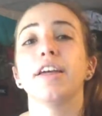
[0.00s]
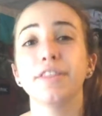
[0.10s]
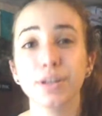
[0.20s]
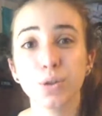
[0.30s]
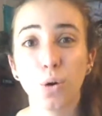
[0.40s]

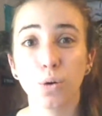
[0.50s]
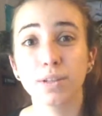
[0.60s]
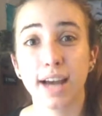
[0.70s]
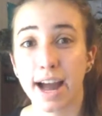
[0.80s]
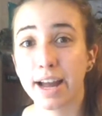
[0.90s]
This whole
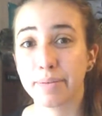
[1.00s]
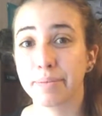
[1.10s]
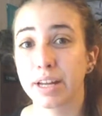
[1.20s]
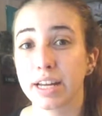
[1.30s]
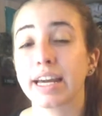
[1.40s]

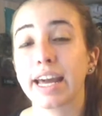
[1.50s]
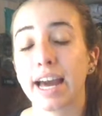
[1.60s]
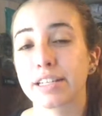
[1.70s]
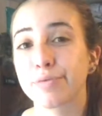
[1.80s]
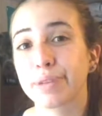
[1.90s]
time, Kate
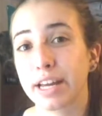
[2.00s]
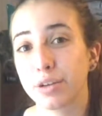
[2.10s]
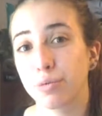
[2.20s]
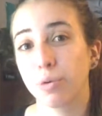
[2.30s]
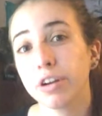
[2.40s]
hasn't really had
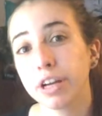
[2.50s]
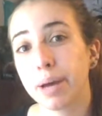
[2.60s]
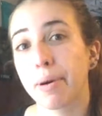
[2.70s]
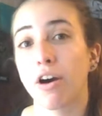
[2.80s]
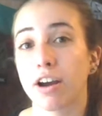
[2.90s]
to worry
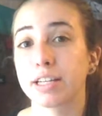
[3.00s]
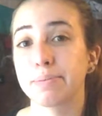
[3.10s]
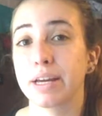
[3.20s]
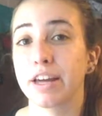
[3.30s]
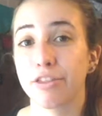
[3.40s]
about August
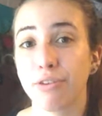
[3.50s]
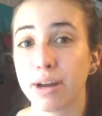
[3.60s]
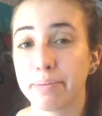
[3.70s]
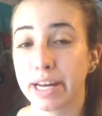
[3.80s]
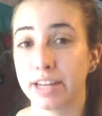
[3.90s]
being a
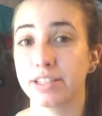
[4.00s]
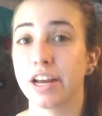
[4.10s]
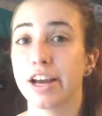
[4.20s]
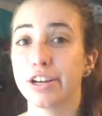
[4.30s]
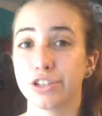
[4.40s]
threat because
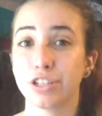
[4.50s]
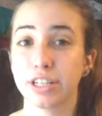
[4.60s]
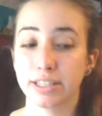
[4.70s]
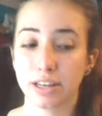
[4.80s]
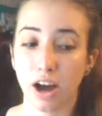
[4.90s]
she
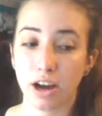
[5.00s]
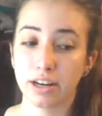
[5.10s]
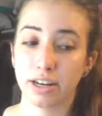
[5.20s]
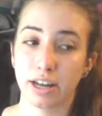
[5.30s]
is not